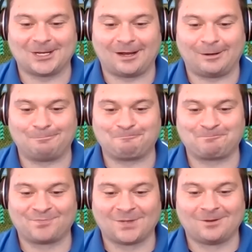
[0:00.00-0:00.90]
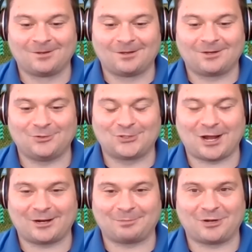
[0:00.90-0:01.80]
Um, could you
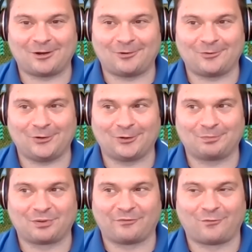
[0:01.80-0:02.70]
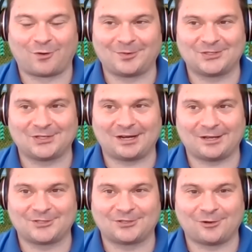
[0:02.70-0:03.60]
talk about your performance
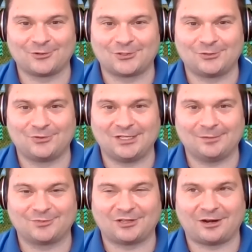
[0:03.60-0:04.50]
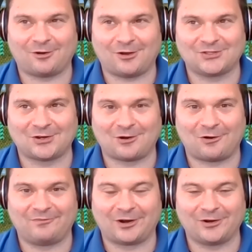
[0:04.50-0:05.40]
against those two teams, and then also
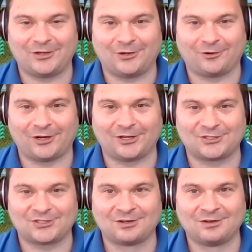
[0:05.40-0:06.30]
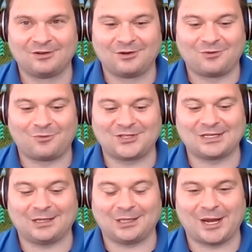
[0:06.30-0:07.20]
I'm very curious, what's
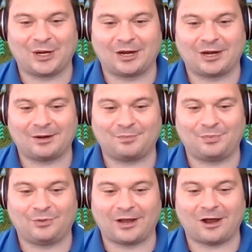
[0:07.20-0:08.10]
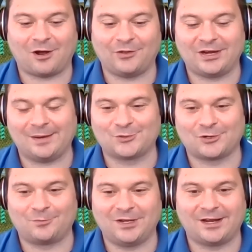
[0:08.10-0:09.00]
it like? Play all the games are
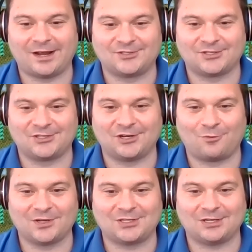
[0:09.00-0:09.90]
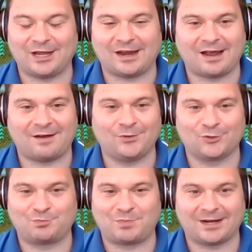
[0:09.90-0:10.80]
on weekends this year. What's it like having
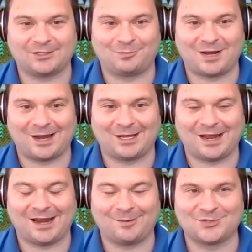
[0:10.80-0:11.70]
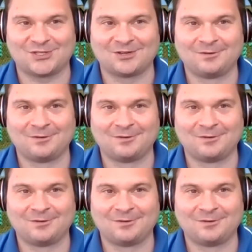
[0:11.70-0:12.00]
those back-to-back games?